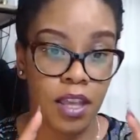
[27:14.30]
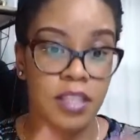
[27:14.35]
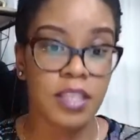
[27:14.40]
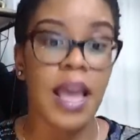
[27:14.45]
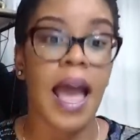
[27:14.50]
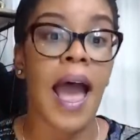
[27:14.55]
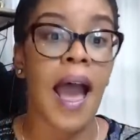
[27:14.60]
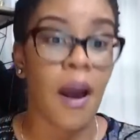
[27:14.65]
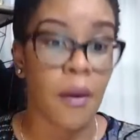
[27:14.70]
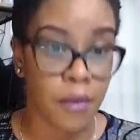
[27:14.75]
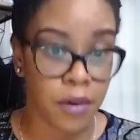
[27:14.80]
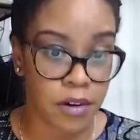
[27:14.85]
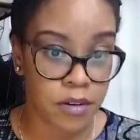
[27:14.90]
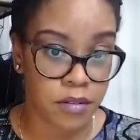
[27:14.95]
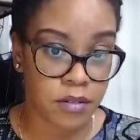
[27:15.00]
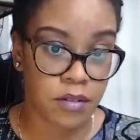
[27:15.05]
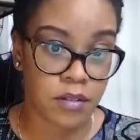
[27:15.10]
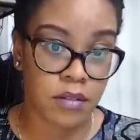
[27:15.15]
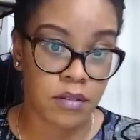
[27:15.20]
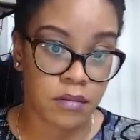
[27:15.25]
it's
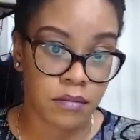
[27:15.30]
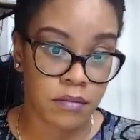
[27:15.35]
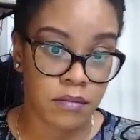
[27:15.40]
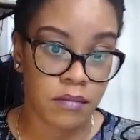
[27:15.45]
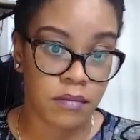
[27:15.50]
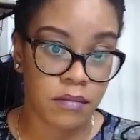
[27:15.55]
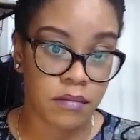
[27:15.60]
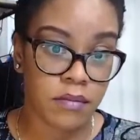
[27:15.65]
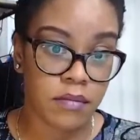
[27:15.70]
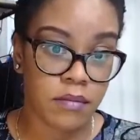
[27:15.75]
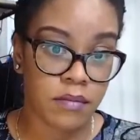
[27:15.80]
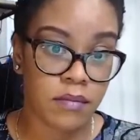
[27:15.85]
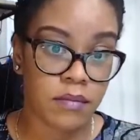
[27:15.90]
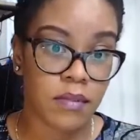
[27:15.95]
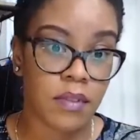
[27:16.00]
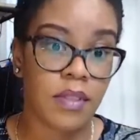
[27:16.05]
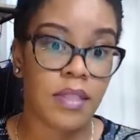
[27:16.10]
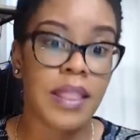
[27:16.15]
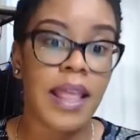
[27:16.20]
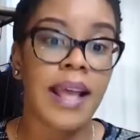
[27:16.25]
ours.
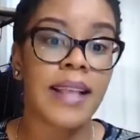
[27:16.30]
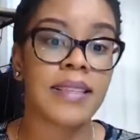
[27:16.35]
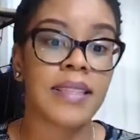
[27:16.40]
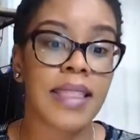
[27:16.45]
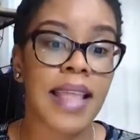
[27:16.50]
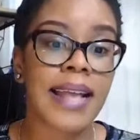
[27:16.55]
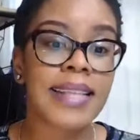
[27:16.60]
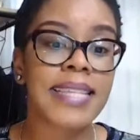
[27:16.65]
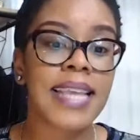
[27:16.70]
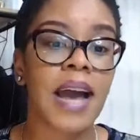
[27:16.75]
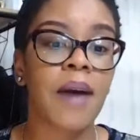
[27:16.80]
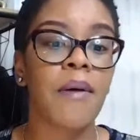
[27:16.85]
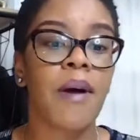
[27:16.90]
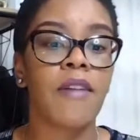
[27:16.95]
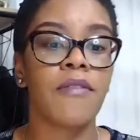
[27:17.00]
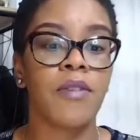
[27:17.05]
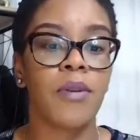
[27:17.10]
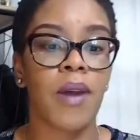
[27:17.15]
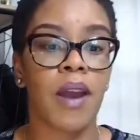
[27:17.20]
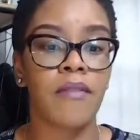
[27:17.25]
That's
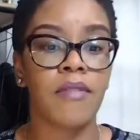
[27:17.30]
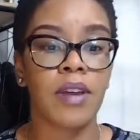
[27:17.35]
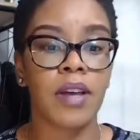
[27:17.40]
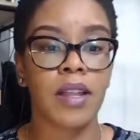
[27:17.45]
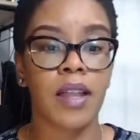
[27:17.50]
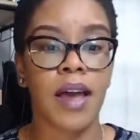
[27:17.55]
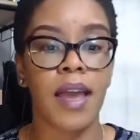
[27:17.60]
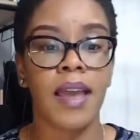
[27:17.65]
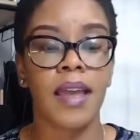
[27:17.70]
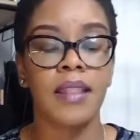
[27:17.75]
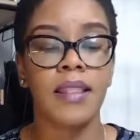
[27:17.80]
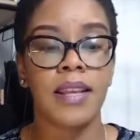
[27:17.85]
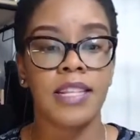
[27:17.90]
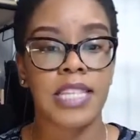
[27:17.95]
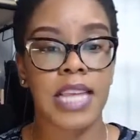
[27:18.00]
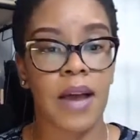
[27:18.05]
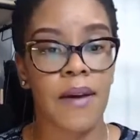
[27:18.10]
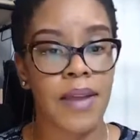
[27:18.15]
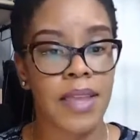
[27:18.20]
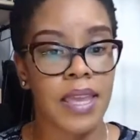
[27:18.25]
how I view every client.
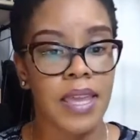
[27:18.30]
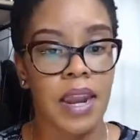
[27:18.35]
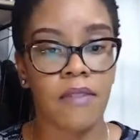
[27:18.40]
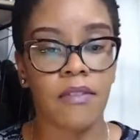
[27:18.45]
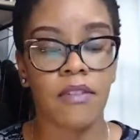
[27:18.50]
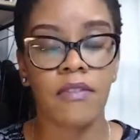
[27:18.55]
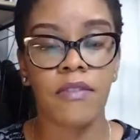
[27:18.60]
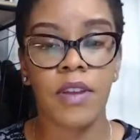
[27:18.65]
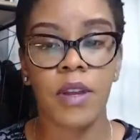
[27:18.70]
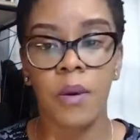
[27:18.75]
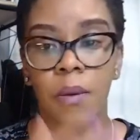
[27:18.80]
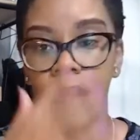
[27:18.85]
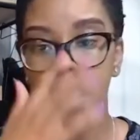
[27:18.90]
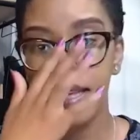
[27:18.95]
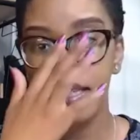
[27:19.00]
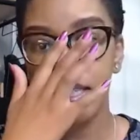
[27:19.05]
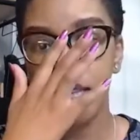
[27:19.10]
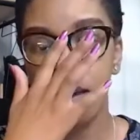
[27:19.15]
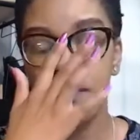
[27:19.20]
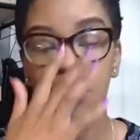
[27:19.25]
That's how I get every
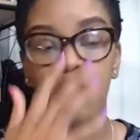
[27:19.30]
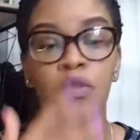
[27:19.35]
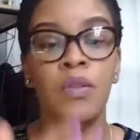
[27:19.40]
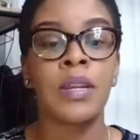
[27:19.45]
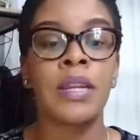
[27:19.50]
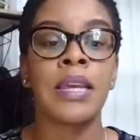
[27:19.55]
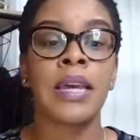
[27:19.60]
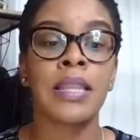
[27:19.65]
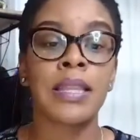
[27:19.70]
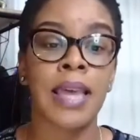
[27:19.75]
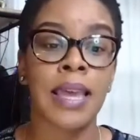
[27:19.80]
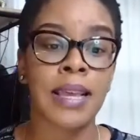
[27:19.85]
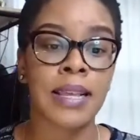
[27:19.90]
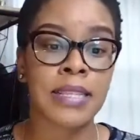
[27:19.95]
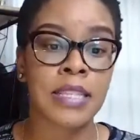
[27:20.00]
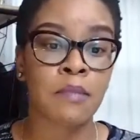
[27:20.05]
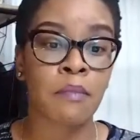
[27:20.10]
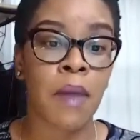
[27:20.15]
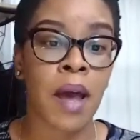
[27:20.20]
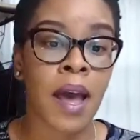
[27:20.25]
request. I'm treating it
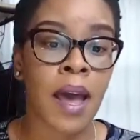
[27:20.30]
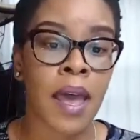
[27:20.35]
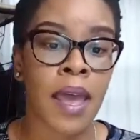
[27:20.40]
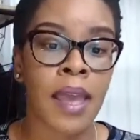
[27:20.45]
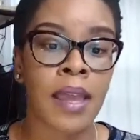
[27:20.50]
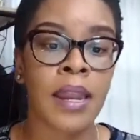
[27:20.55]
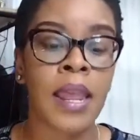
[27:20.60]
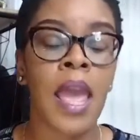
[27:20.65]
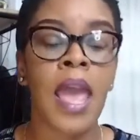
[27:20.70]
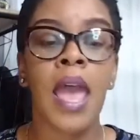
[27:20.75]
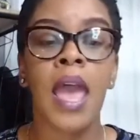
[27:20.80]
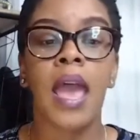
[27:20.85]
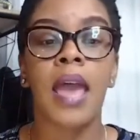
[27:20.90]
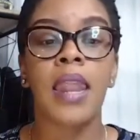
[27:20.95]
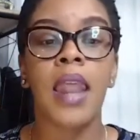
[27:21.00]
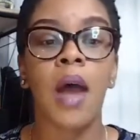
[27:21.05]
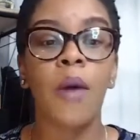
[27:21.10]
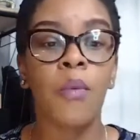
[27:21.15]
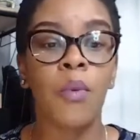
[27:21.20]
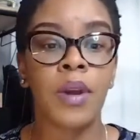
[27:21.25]
like it's mine,
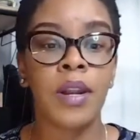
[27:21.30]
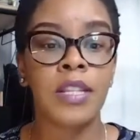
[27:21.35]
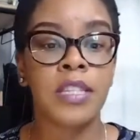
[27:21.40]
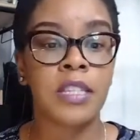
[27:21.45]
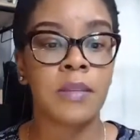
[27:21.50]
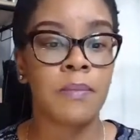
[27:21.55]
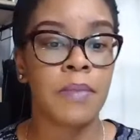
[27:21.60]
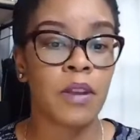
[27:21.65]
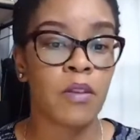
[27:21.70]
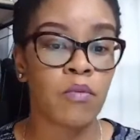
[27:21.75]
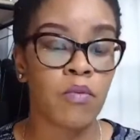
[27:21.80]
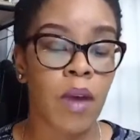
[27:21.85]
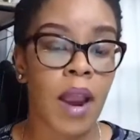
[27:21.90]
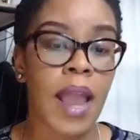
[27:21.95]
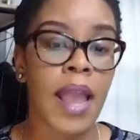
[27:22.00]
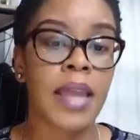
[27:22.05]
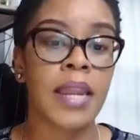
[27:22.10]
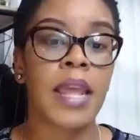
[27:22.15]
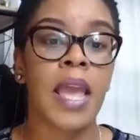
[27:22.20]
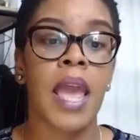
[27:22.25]
and I want it to be
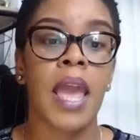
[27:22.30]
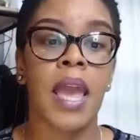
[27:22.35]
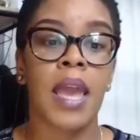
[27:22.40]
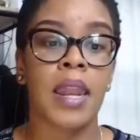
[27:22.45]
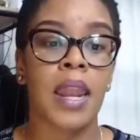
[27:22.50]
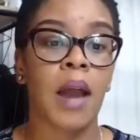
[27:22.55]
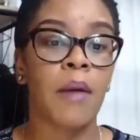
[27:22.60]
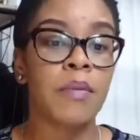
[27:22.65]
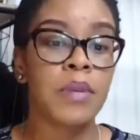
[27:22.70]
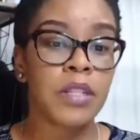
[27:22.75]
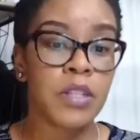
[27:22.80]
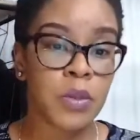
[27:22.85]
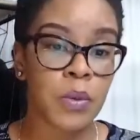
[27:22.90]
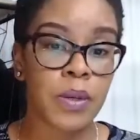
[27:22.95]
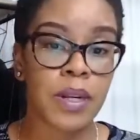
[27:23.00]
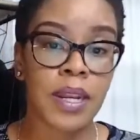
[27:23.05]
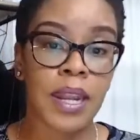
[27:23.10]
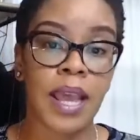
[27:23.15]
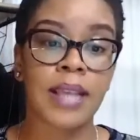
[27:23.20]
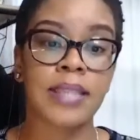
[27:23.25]
right, and I want to
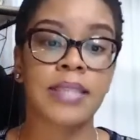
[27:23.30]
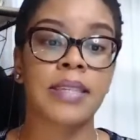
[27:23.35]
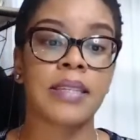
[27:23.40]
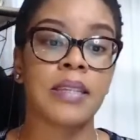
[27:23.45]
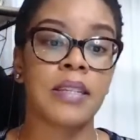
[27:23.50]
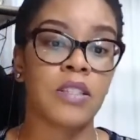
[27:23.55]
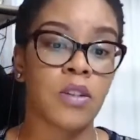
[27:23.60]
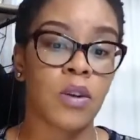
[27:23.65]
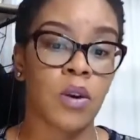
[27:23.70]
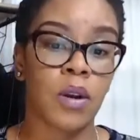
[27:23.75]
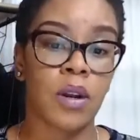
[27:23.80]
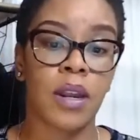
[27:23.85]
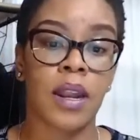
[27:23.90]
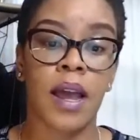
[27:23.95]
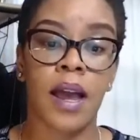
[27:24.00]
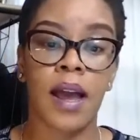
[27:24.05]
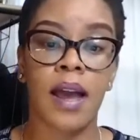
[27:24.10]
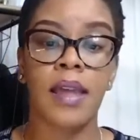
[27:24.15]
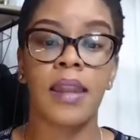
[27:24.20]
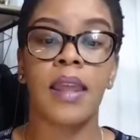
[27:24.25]
do it in excellence or
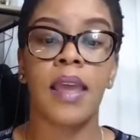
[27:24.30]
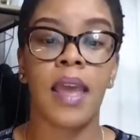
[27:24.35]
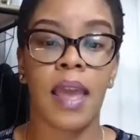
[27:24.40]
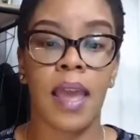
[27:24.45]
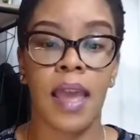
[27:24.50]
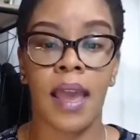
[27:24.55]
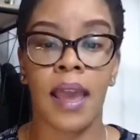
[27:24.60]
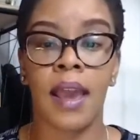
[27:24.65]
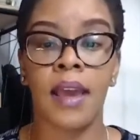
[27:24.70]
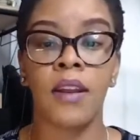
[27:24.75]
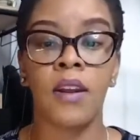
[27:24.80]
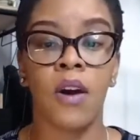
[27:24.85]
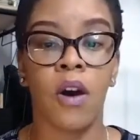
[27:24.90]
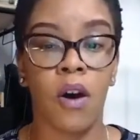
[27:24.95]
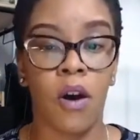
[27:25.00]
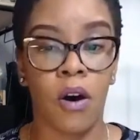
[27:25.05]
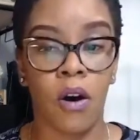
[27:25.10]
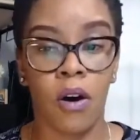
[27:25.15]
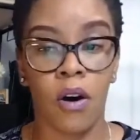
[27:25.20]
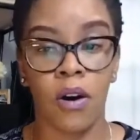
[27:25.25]
not at
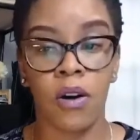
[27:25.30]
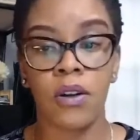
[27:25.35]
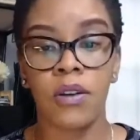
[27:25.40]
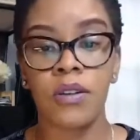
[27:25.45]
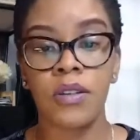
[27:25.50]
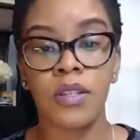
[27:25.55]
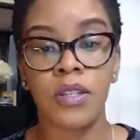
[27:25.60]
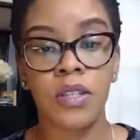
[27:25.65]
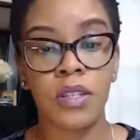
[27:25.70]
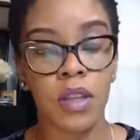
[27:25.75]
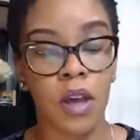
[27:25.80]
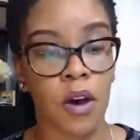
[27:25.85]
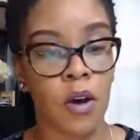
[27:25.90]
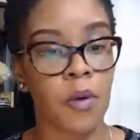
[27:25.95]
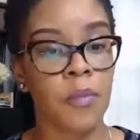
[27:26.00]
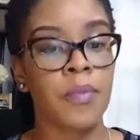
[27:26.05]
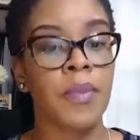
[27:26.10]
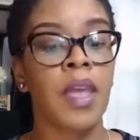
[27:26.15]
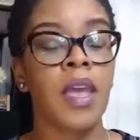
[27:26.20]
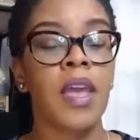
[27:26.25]
all.
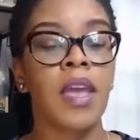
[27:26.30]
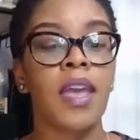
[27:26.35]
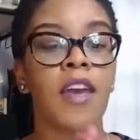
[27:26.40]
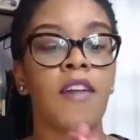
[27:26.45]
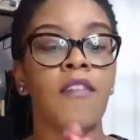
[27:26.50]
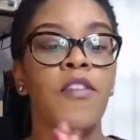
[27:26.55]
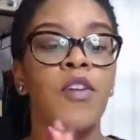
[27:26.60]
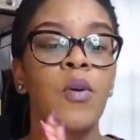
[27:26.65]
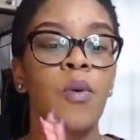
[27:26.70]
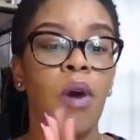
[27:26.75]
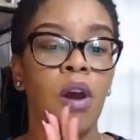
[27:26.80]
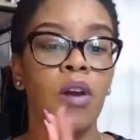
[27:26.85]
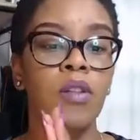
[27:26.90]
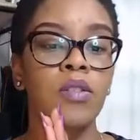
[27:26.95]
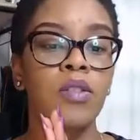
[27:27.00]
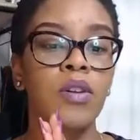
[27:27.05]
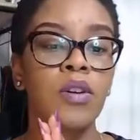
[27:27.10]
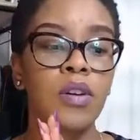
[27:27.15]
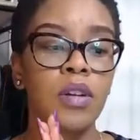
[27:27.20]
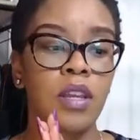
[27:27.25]
So if you
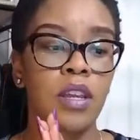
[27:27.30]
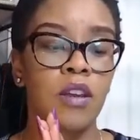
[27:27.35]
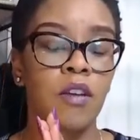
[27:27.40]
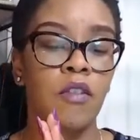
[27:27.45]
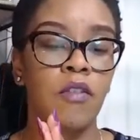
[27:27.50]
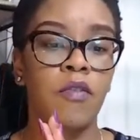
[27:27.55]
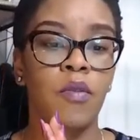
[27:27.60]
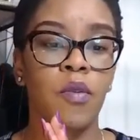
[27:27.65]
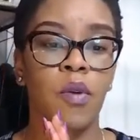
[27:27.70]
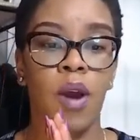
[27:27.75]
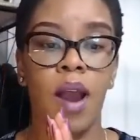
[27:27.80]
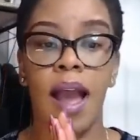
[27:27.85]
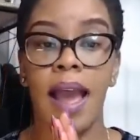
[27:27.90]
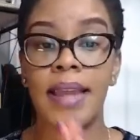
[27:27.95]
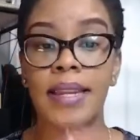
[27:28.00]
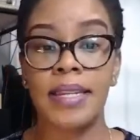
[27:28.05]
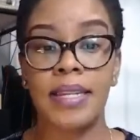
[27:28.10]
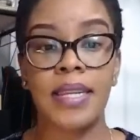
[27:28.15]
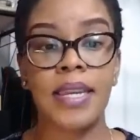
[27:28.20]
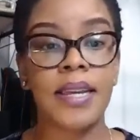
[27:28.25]
are looking
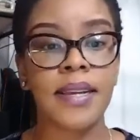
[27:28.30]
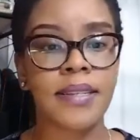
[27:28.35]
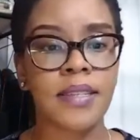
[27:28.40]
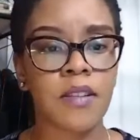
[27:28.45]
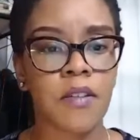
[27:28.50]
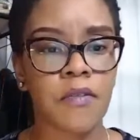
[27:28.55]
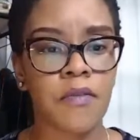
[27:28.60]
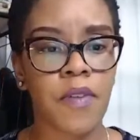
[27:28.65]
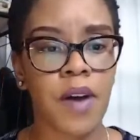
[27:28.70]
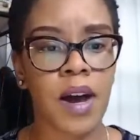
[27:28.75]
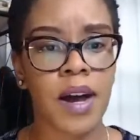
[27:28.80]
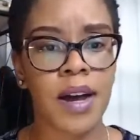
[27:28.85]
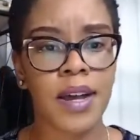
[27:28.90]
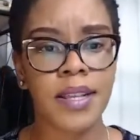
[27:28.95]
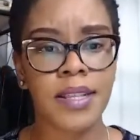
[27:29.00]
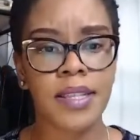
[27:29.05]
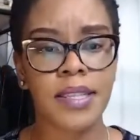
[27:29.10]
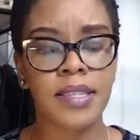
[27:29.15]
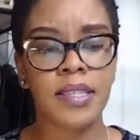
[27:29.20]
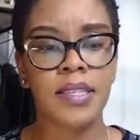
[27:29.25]
for ideas of
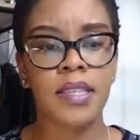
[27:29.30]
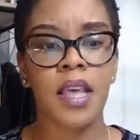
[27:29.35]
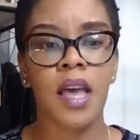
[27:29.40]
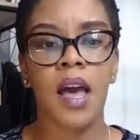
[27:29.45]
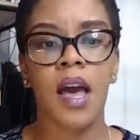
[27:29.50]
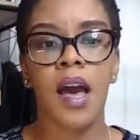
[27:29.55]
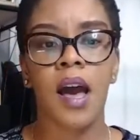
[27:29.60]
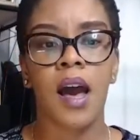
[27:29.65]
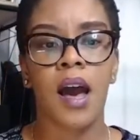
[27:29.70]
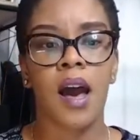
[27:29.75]
fonts,